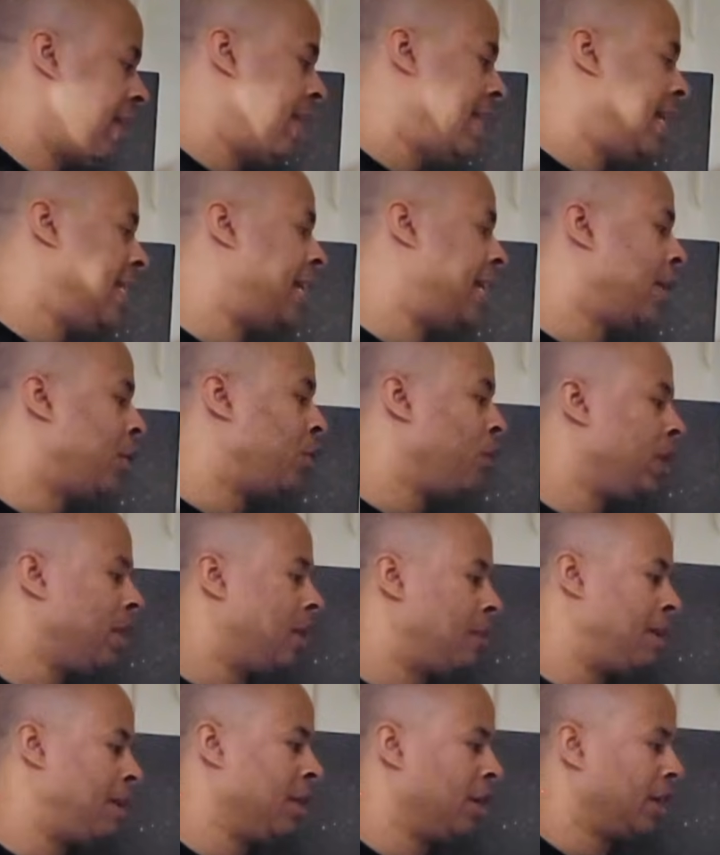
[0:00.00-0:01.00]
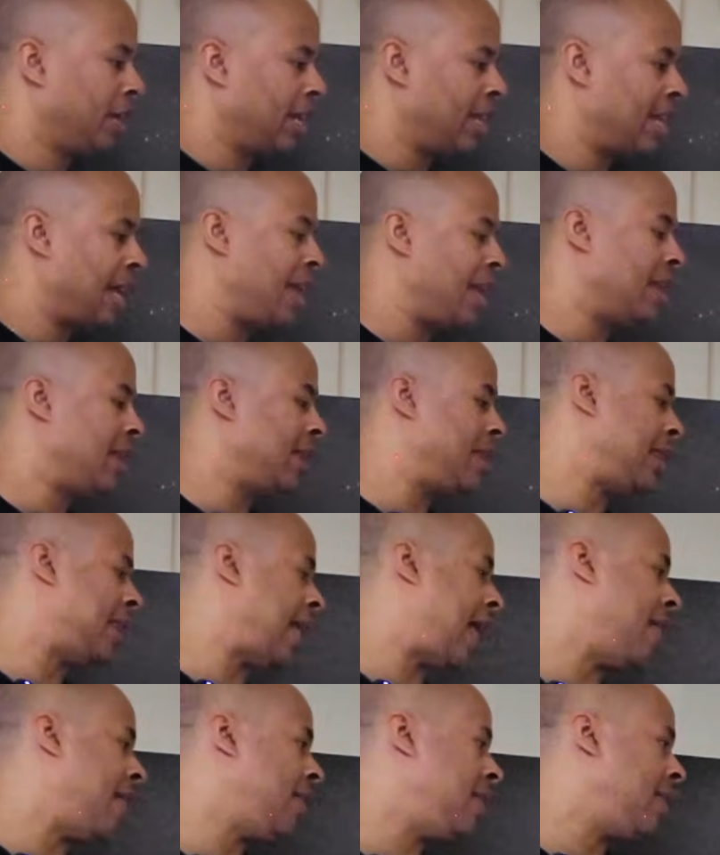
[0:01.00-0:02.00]
That's how you need to be looking at
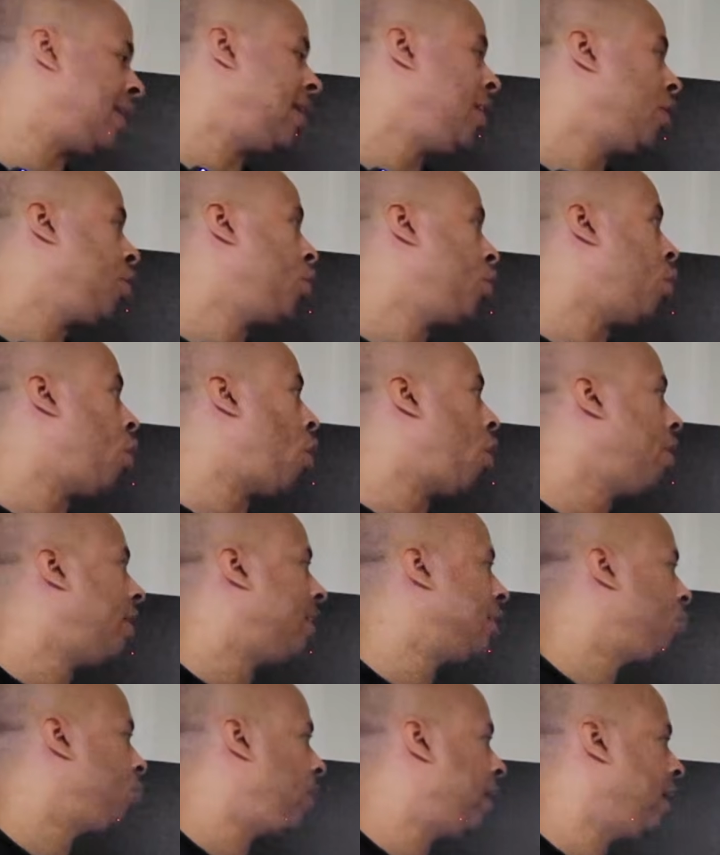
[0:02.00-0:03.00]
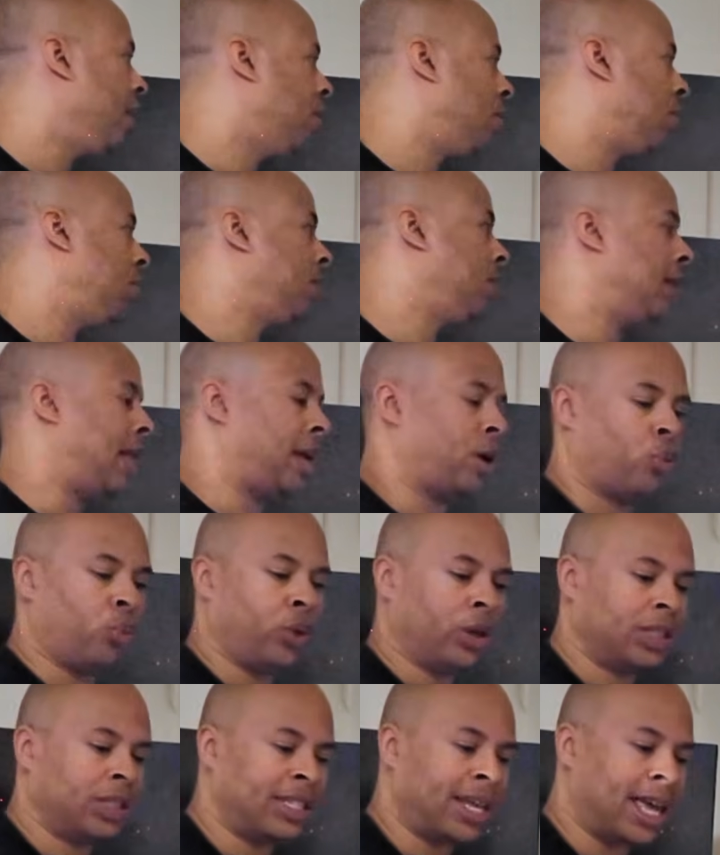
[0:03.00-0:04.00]
your art as well. Like,
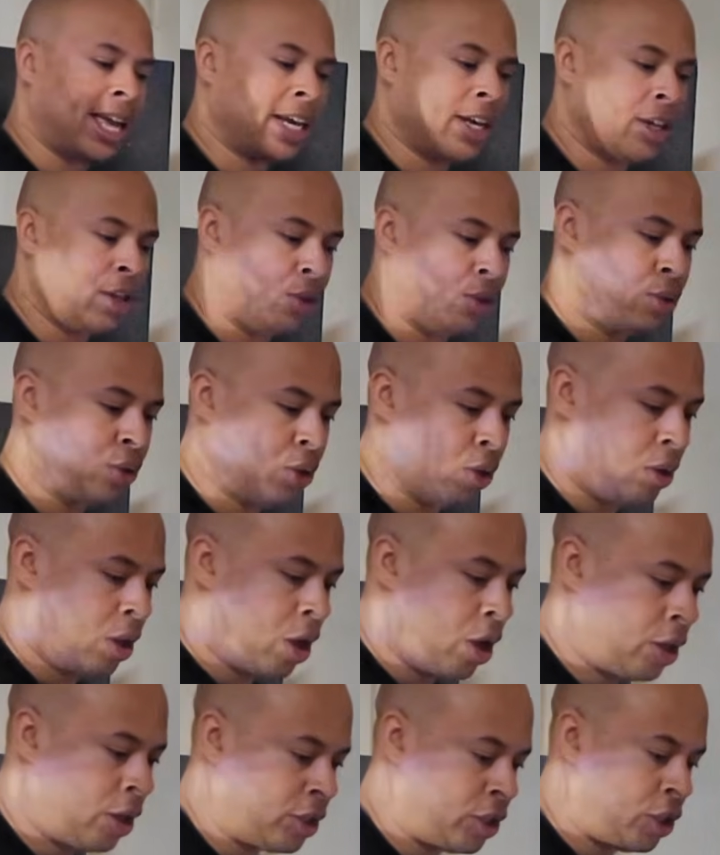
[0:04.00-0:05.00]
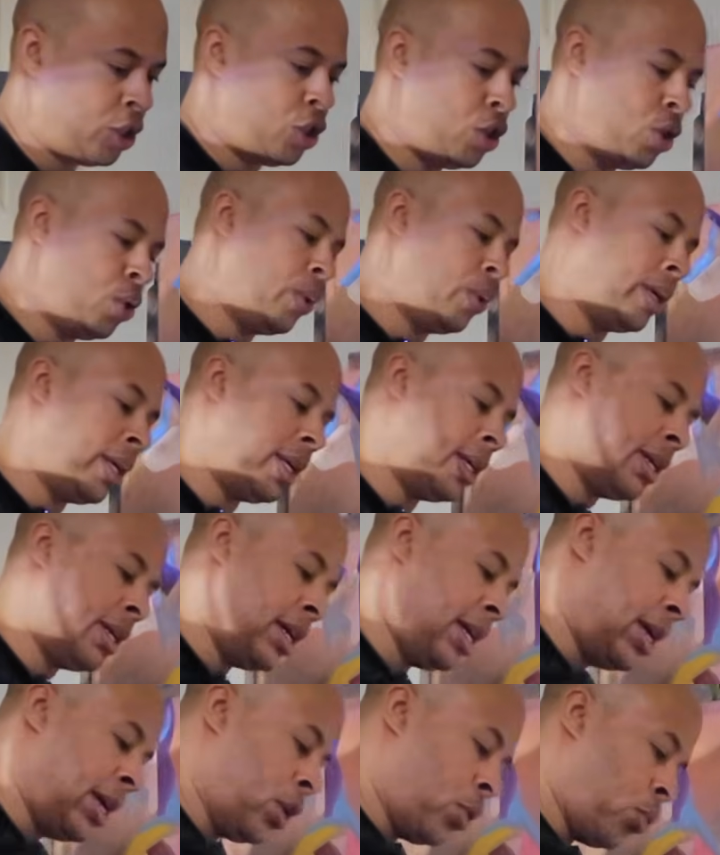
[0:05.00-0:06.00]
what's taking you so long to do it
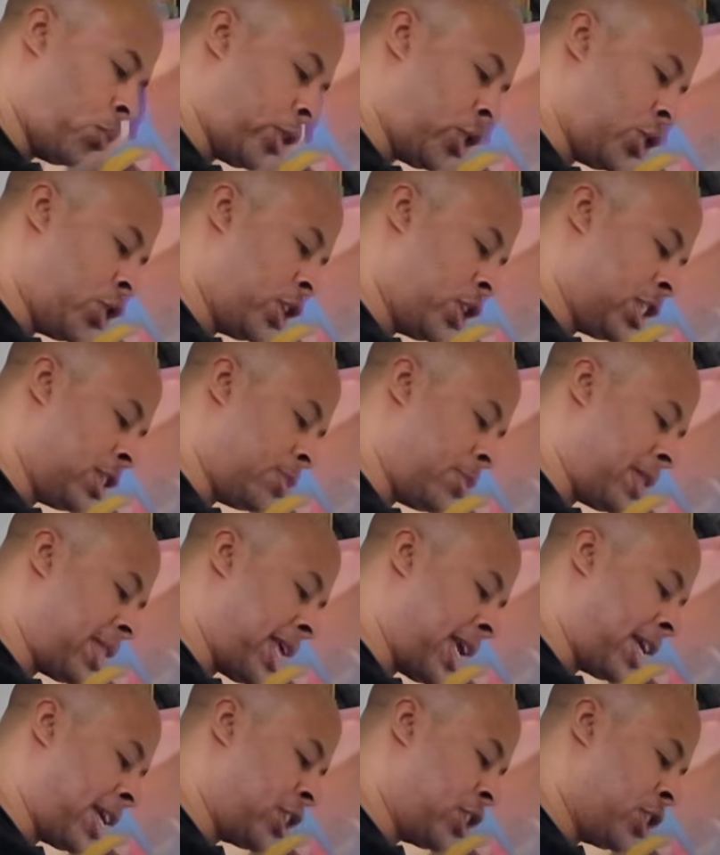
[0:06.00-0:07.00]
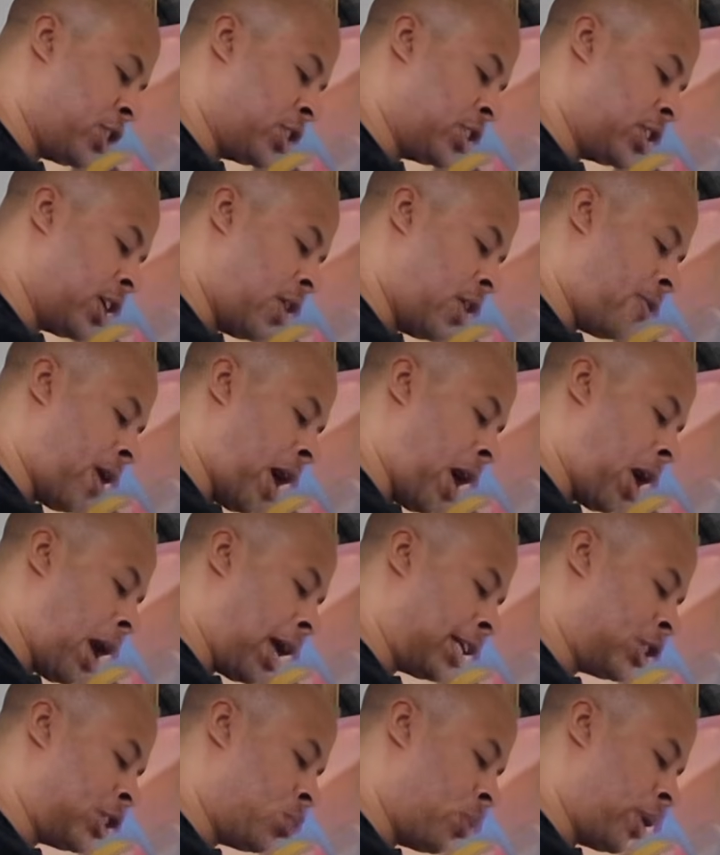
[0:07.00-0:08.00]
when you could just be thinking to yourself, I
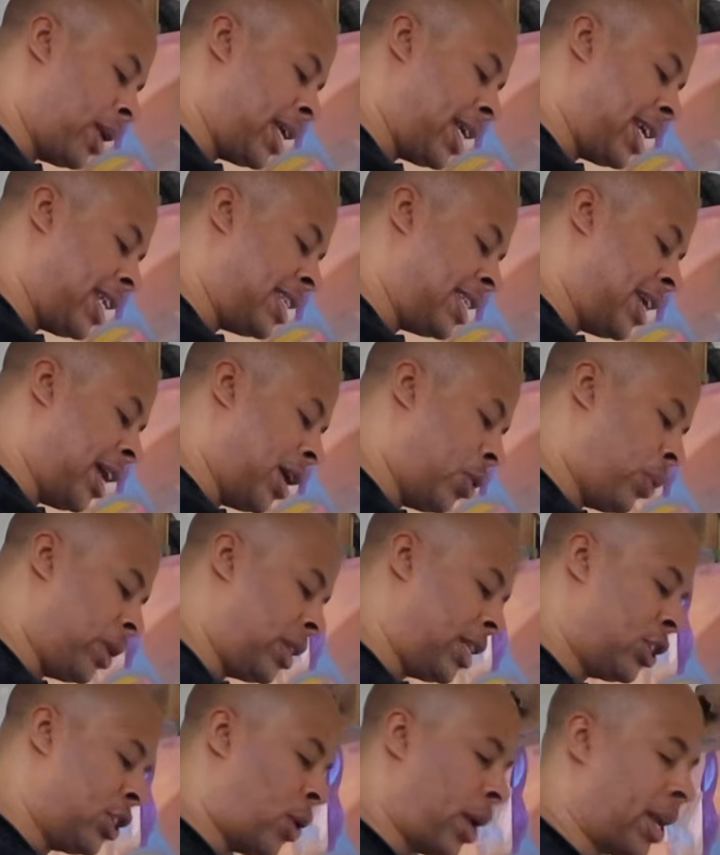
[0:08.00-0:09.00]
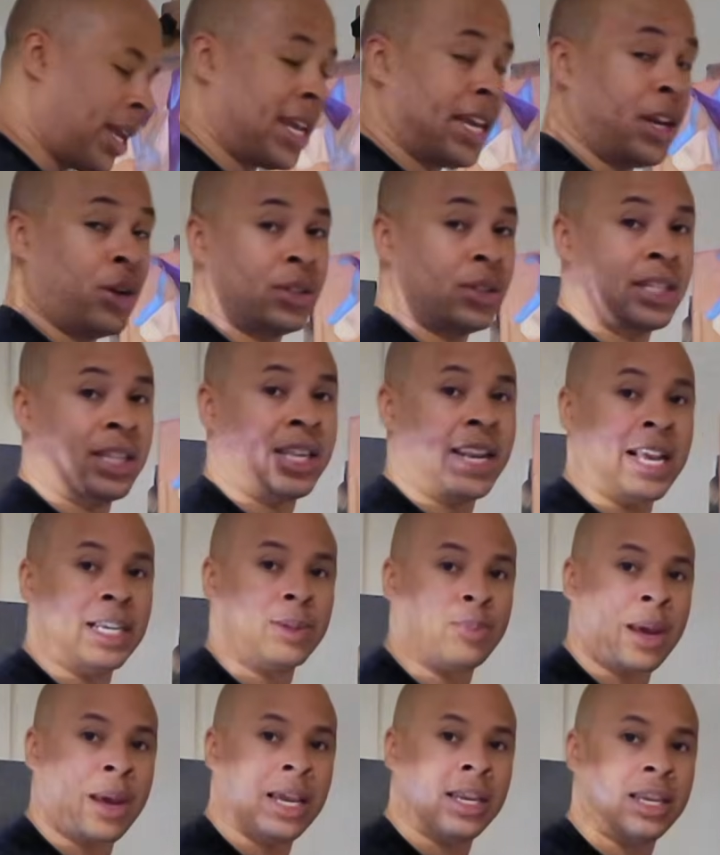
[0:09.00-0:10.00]
just want to get done with this so I can get on to the
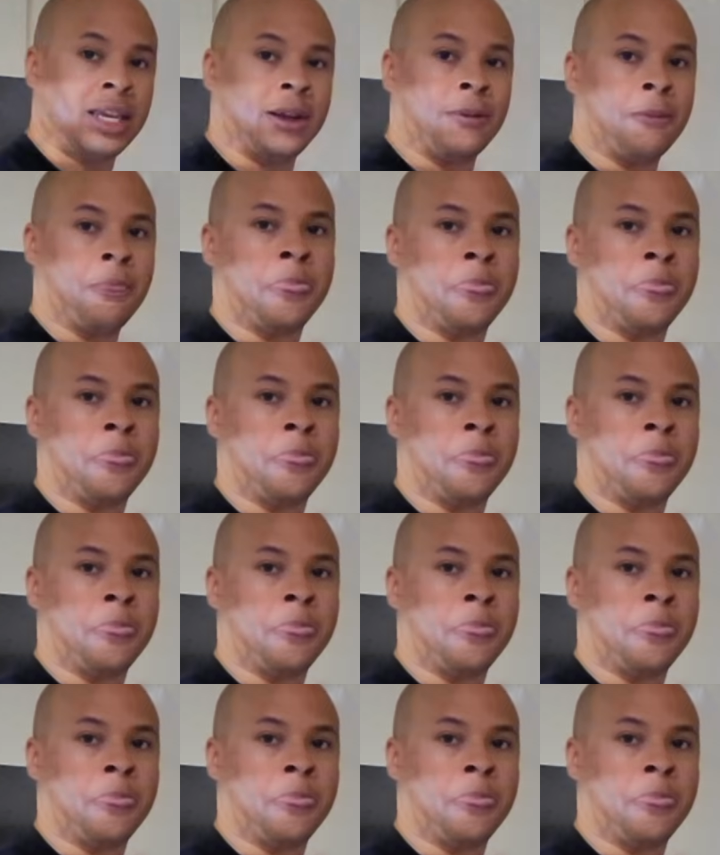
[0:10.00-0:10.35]
next painting.